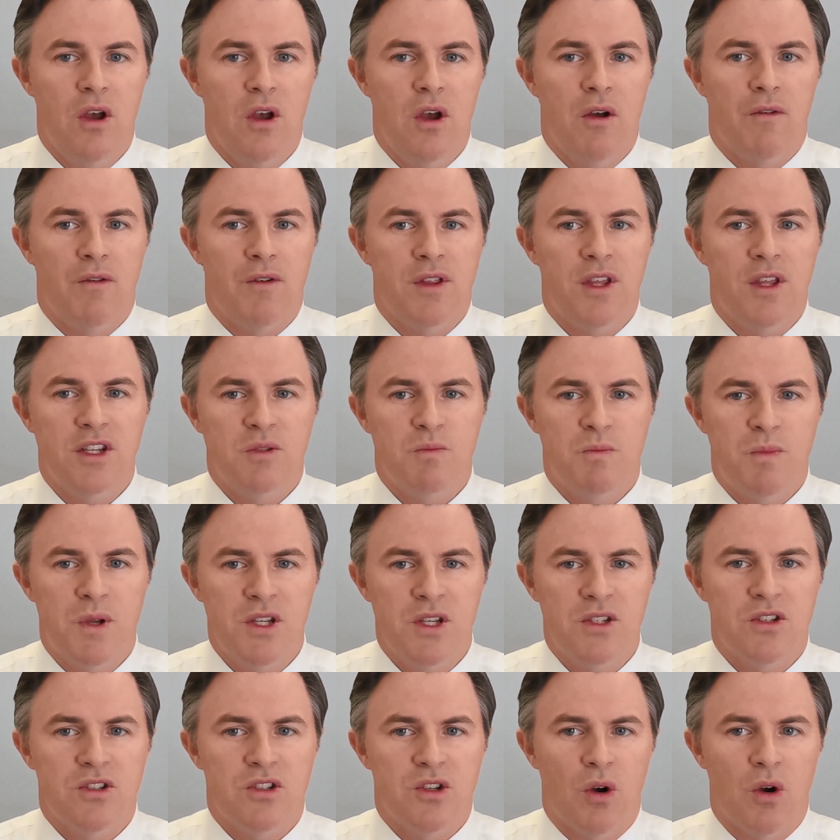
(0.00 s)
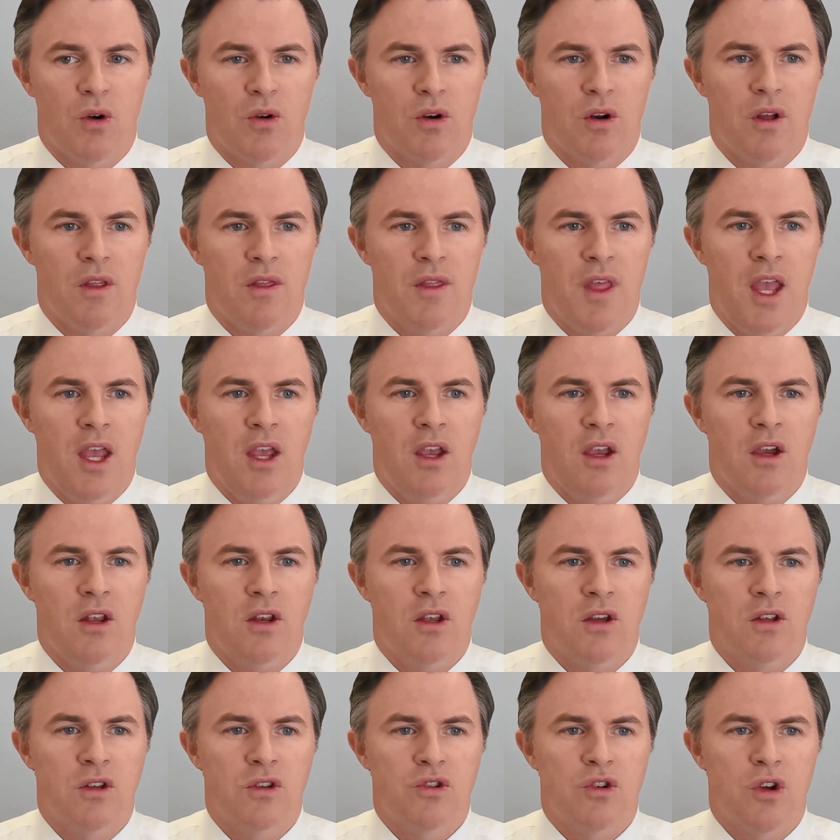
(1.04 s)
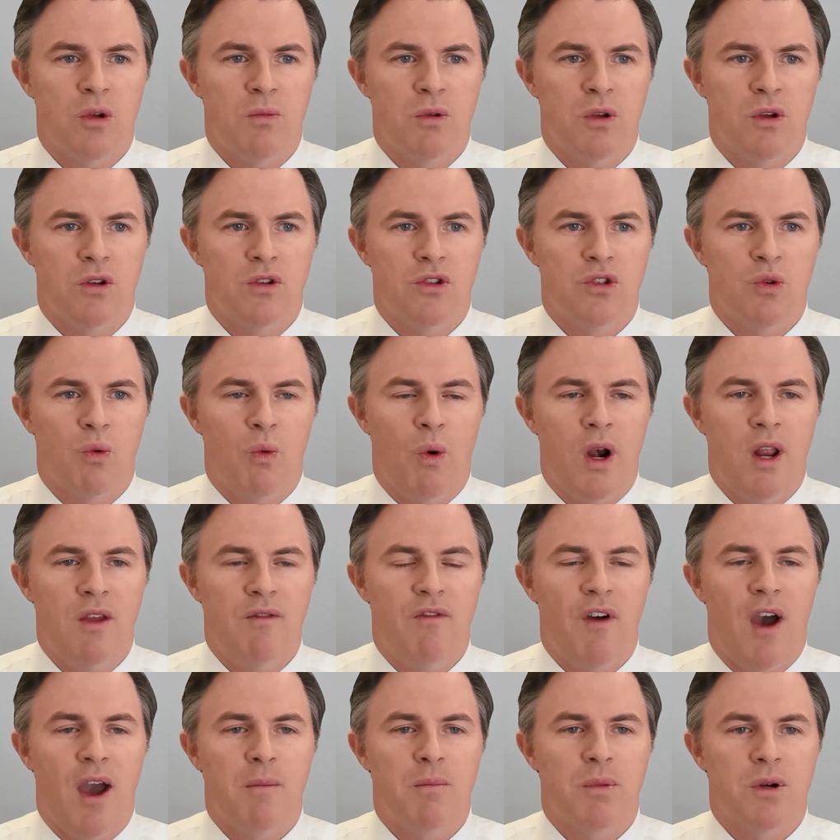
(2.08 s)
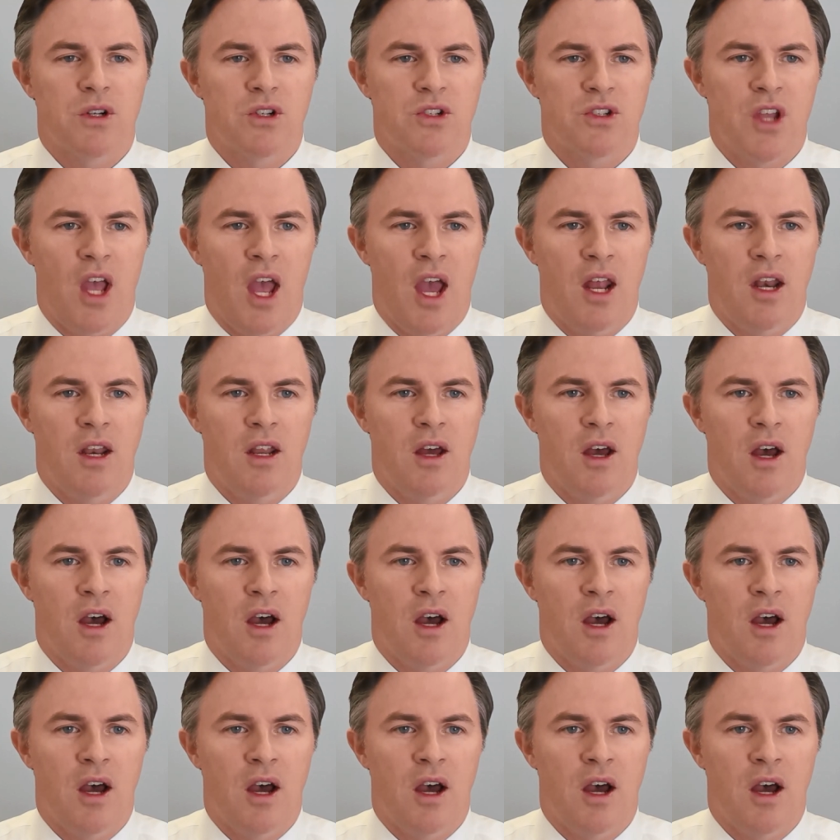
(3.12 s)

For this business owner, they could contribute 25%